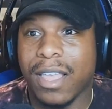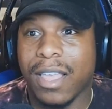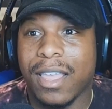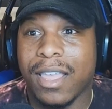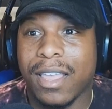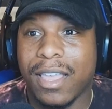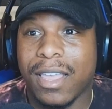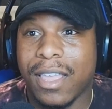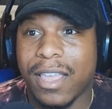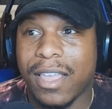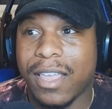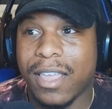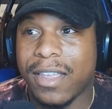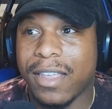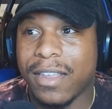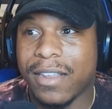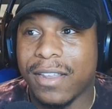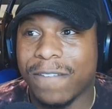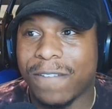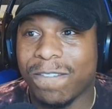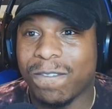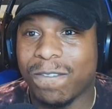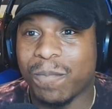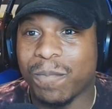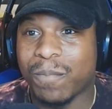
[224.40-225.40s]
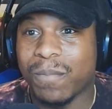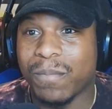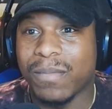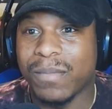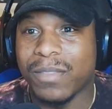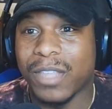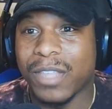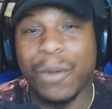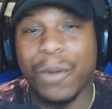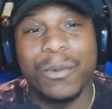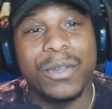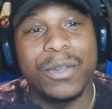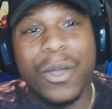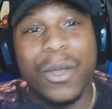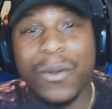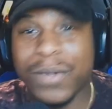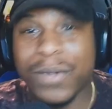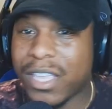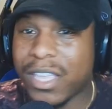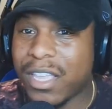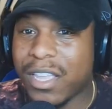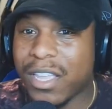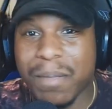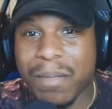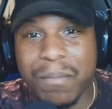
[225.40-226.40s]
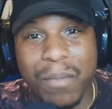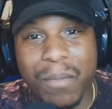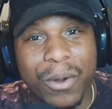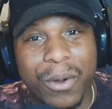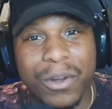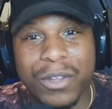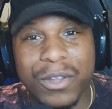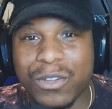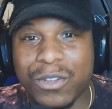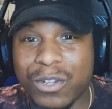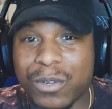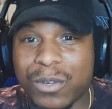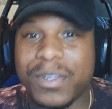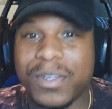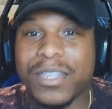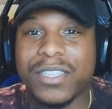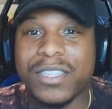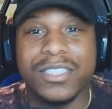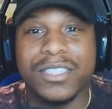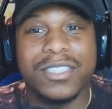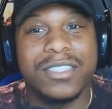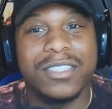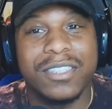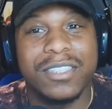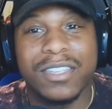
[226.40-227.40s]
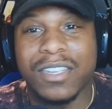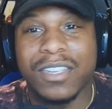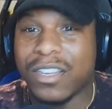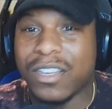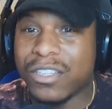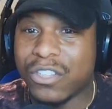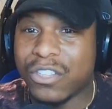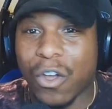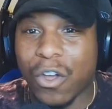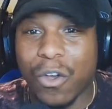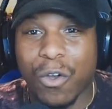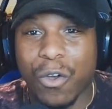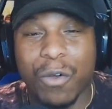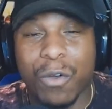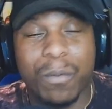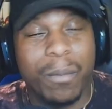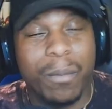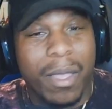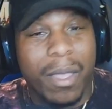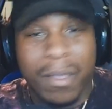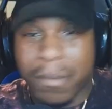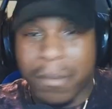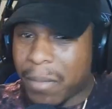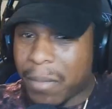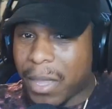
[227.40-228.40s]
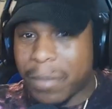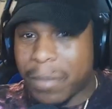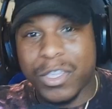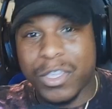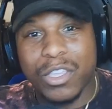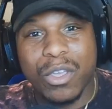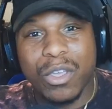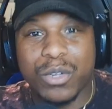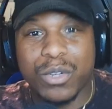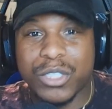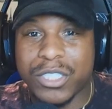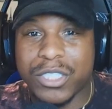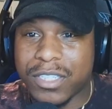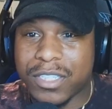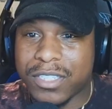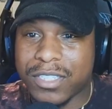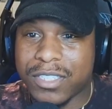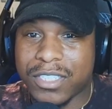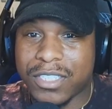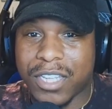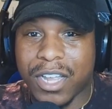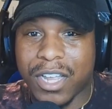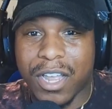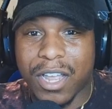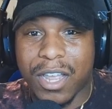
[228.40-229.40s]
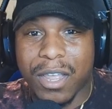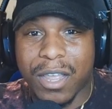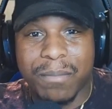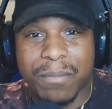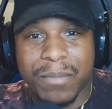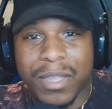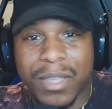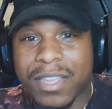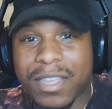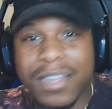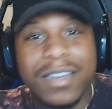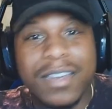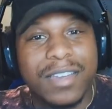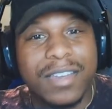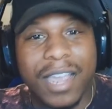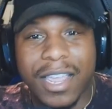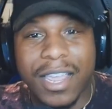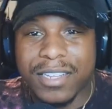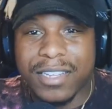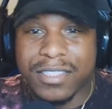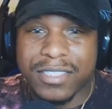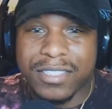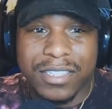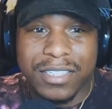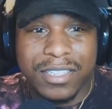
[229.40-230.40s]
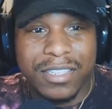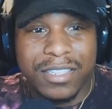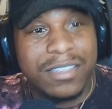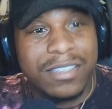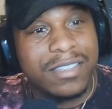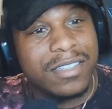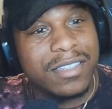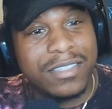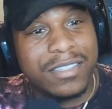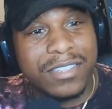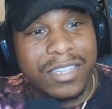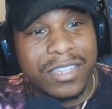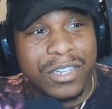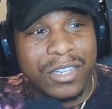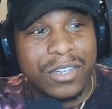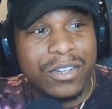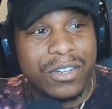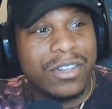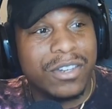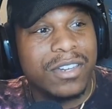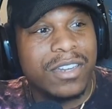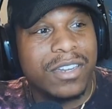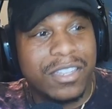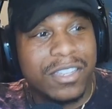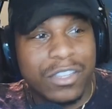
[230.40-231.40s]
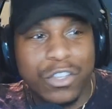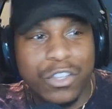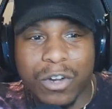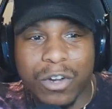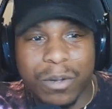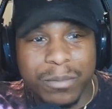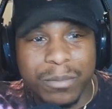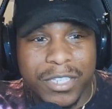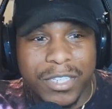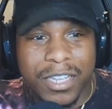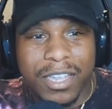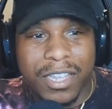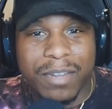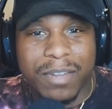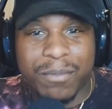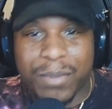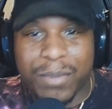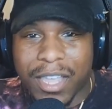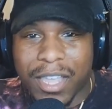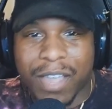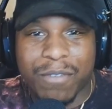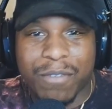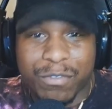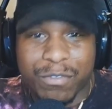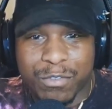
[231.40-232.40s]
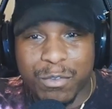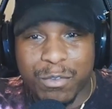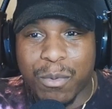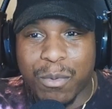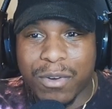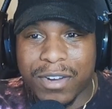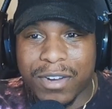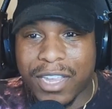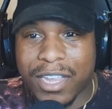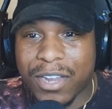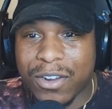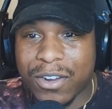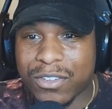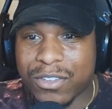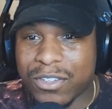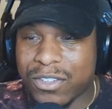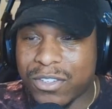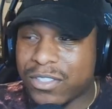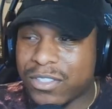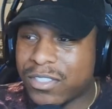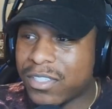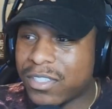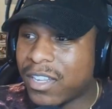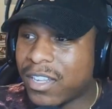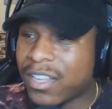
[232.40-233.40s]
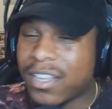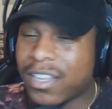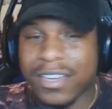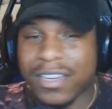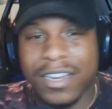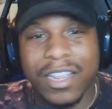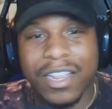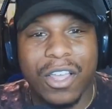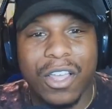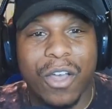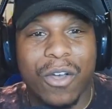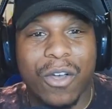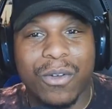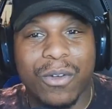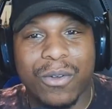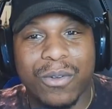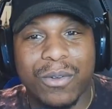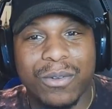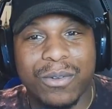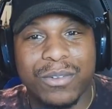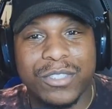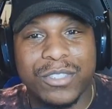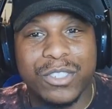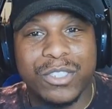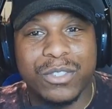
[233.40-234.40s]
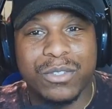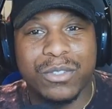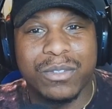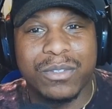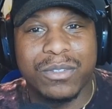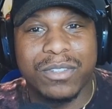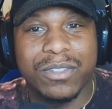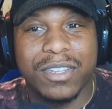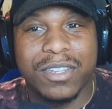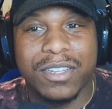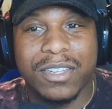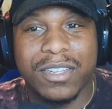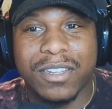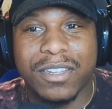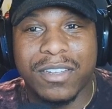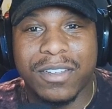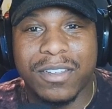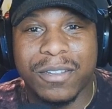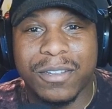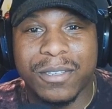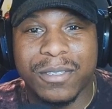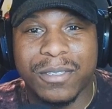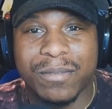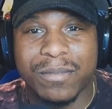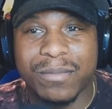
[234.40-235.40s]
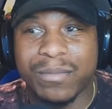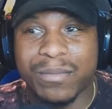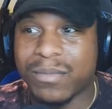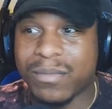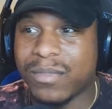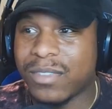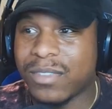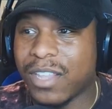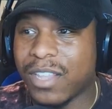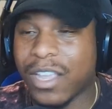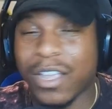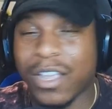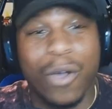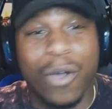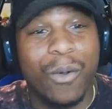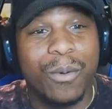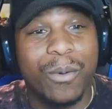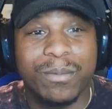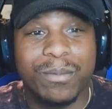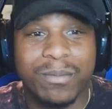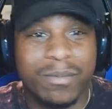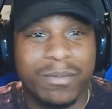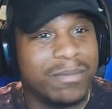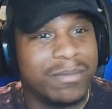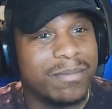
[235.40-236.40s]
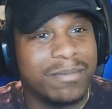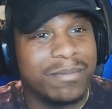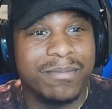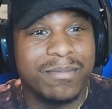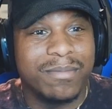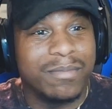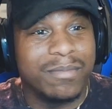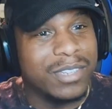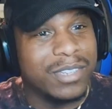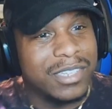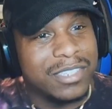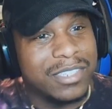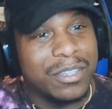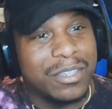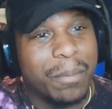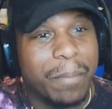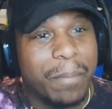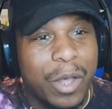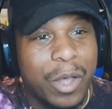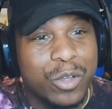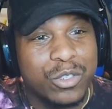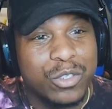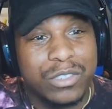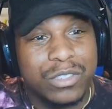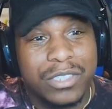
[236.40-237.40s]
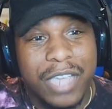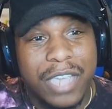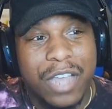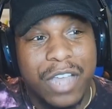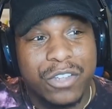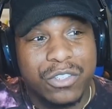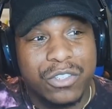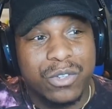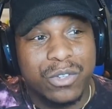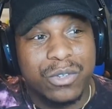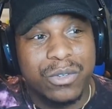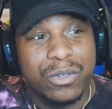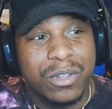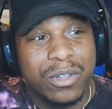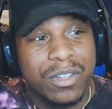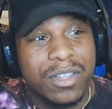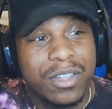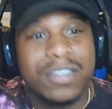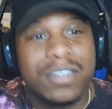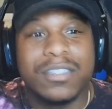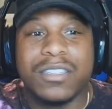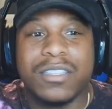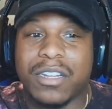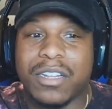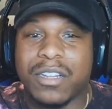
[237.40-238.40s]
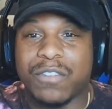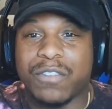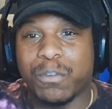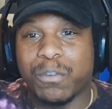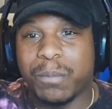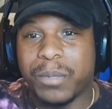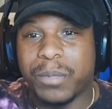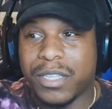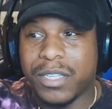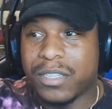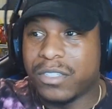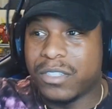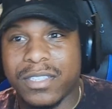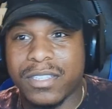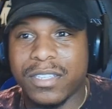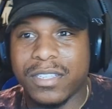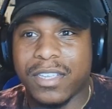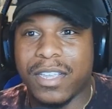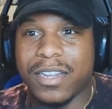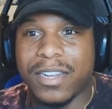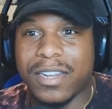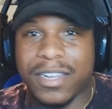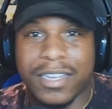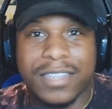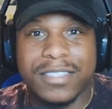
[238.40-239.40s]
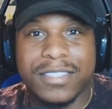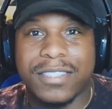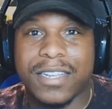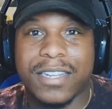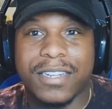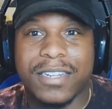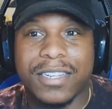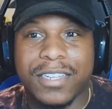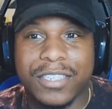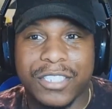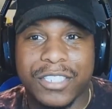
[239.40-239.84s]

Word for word: and here we go again. Mario and Luigi, Toad, maybe Yoshi this time. Daisy is here. You know what I'm saying? We have a few more characters. They go to uh they go to Bowser's castle to look for Peach. And like I said, they can